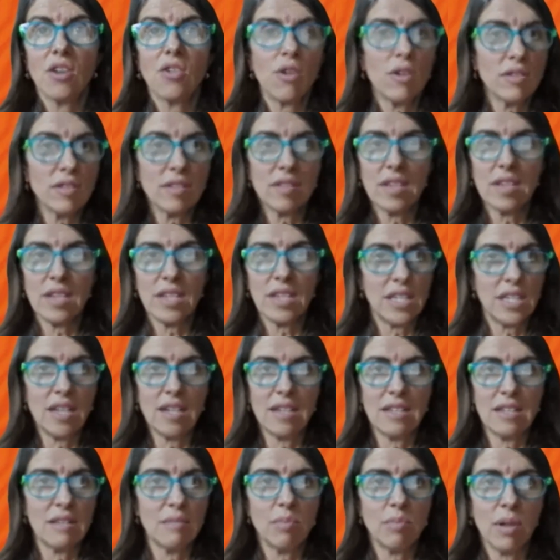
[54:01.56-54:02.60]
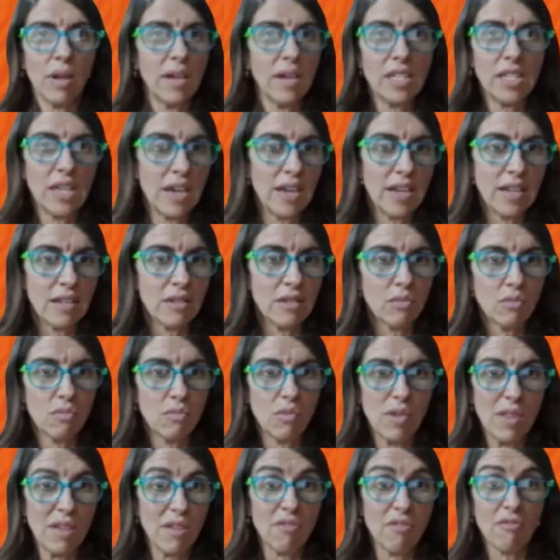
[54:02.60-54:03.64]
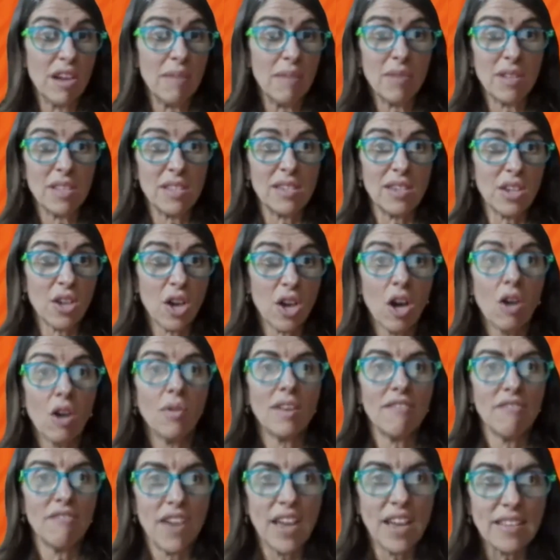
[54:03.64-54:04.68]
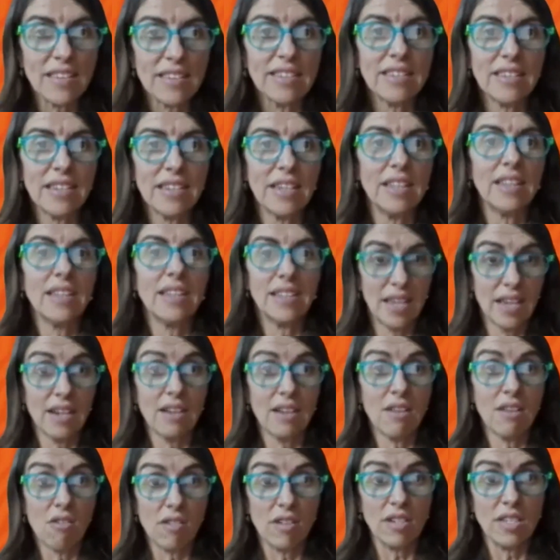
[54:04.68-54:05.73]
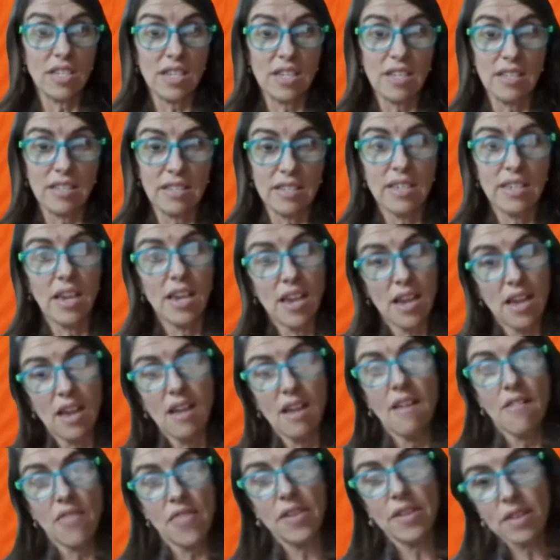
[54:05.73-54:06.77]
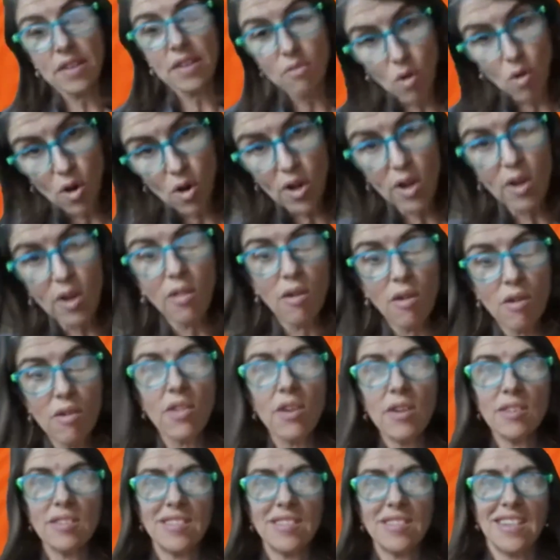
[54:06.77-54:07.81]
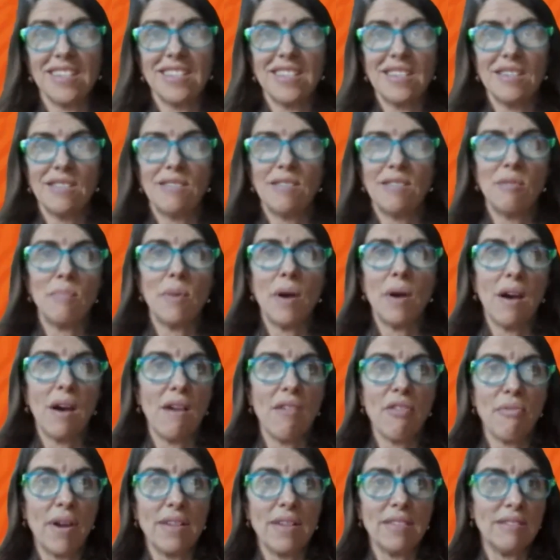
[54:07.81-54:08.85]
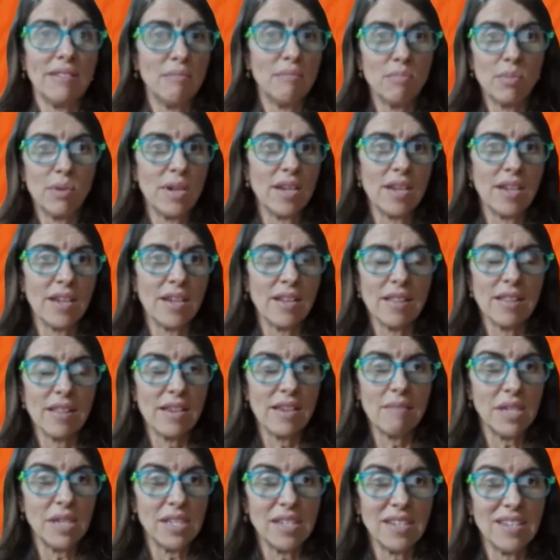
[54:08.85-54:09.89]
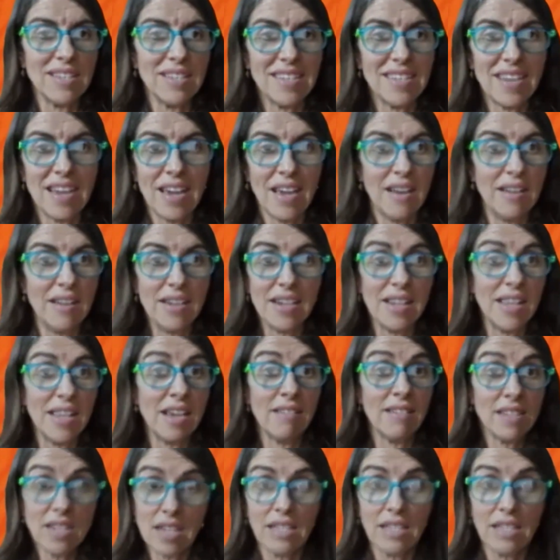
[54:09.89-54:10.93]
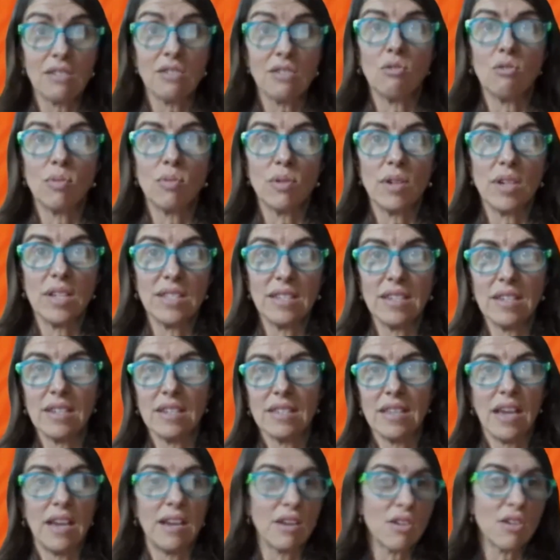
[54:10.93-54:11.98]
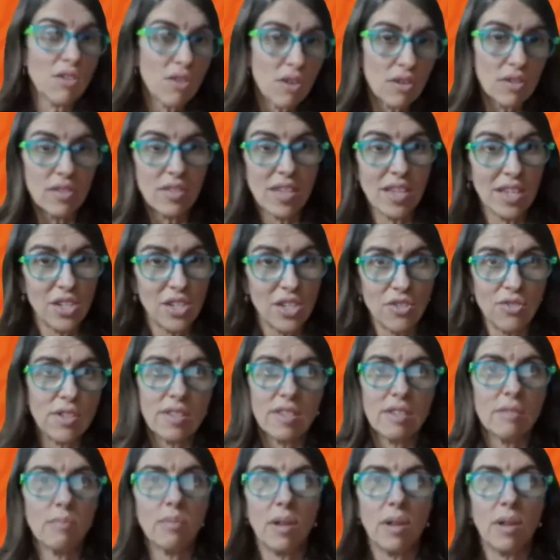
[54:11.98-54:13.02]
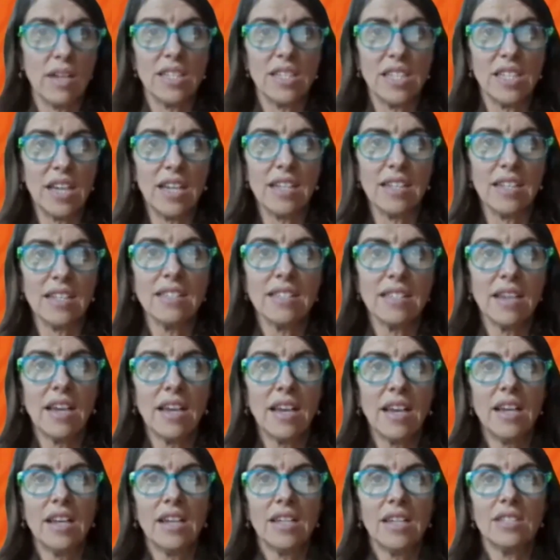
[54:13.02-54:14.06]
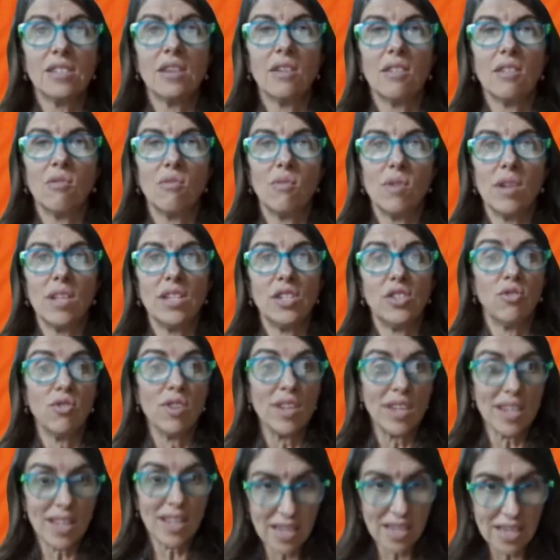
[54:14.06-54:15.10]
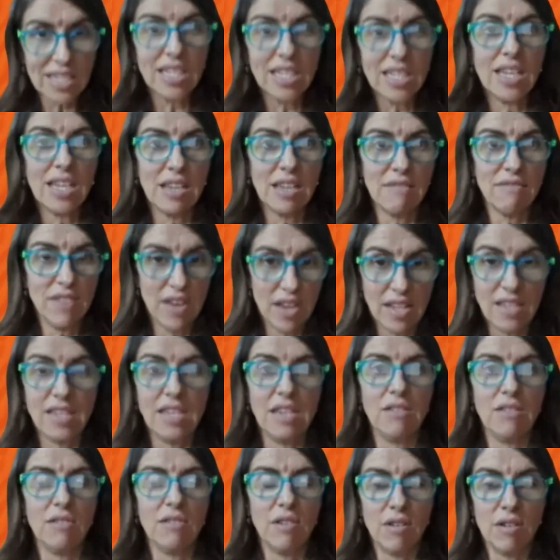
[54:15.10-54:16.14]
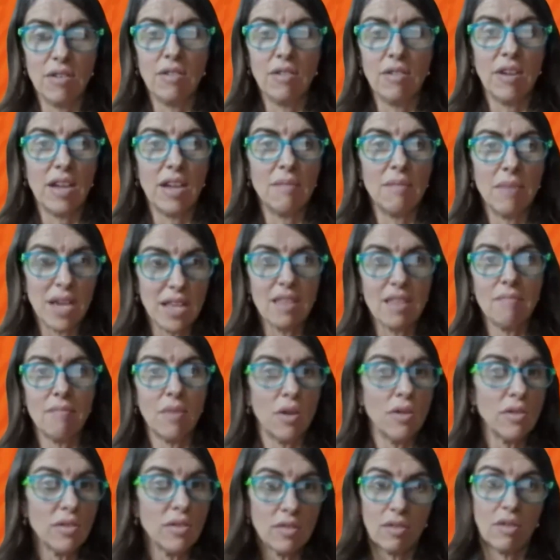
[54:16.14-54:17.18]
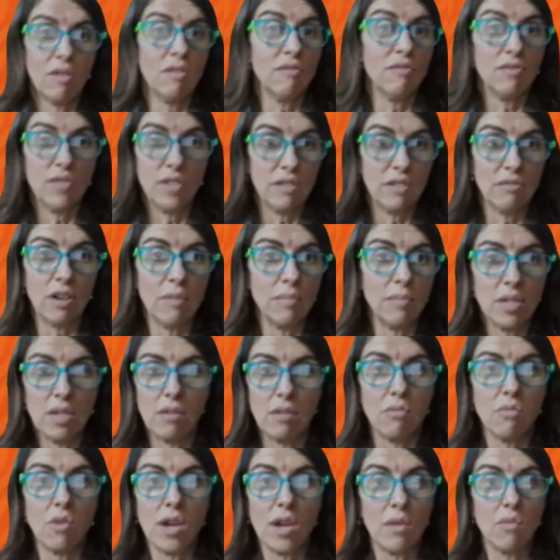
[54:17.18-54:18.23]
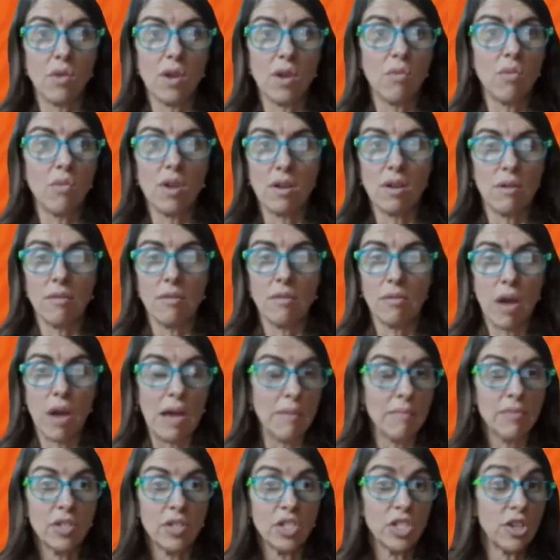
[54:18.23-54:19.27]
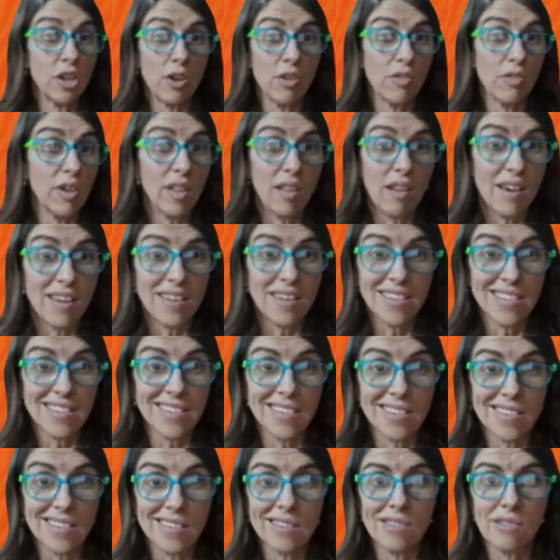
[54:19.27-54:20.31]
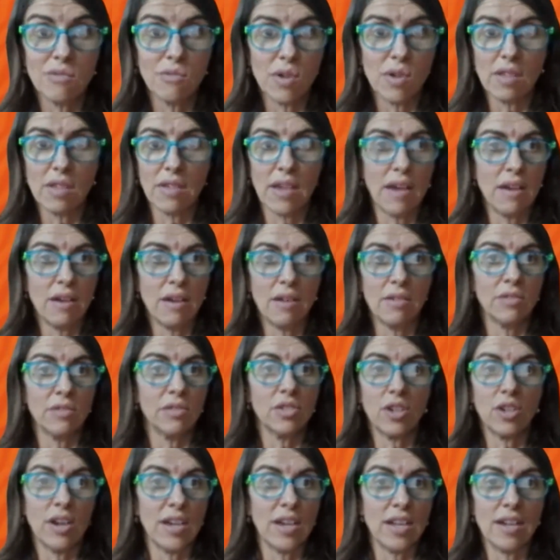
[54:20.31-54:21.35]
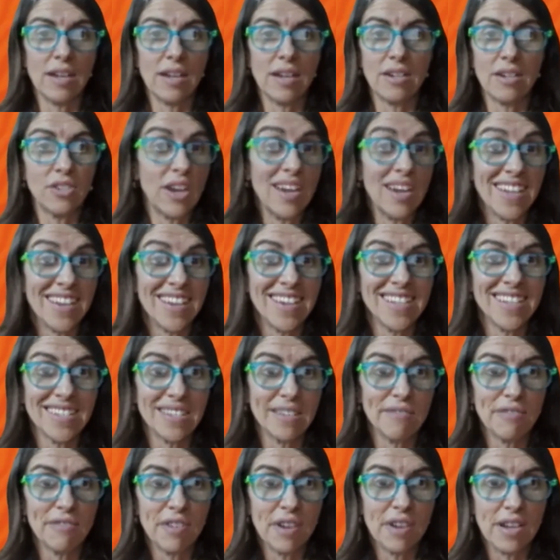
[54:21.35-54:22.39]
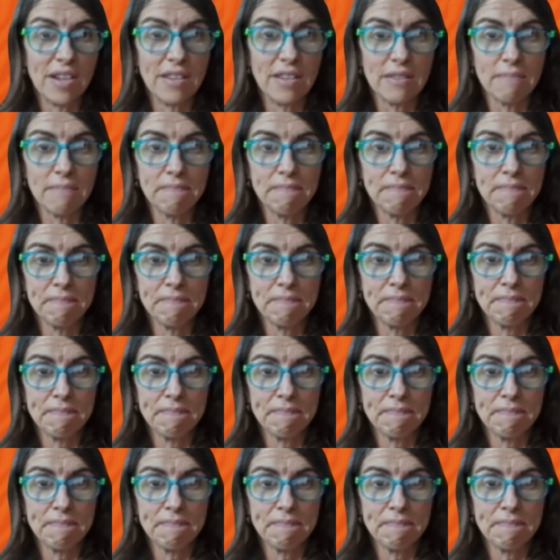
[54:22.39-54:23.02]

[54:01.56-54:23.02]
across their shared supply chains with agreements to co-invest in the technologies that work along those net zero pathways and bring the emissions down in their industrial precincts and across their joint supply chains, so that we jointly achieve net zero and make the most of disruption when we want to show alliances with our trading nation friends.